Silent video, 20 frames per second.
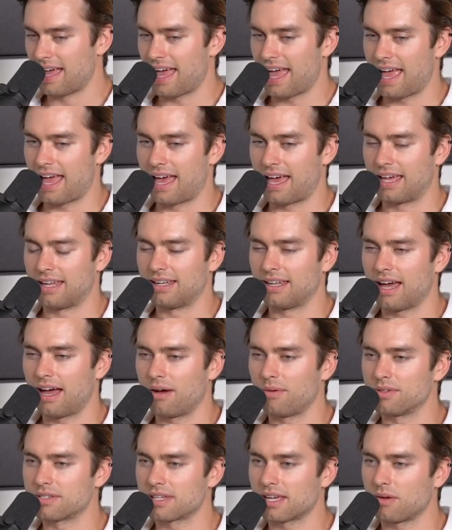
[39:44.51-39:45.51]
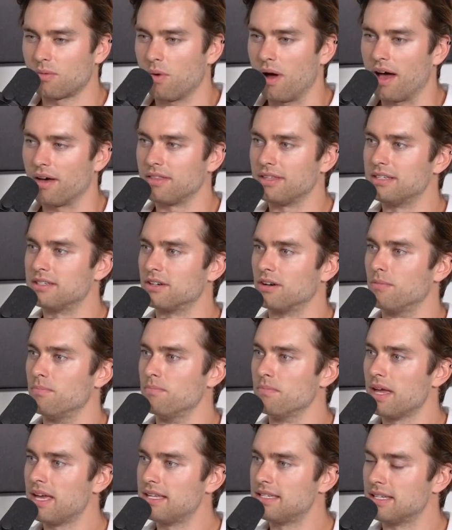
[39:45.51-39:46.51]
And I was like, wow, these are
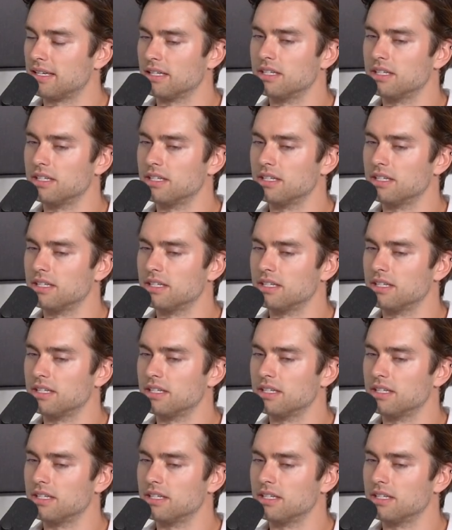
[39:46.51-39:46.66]
amazing.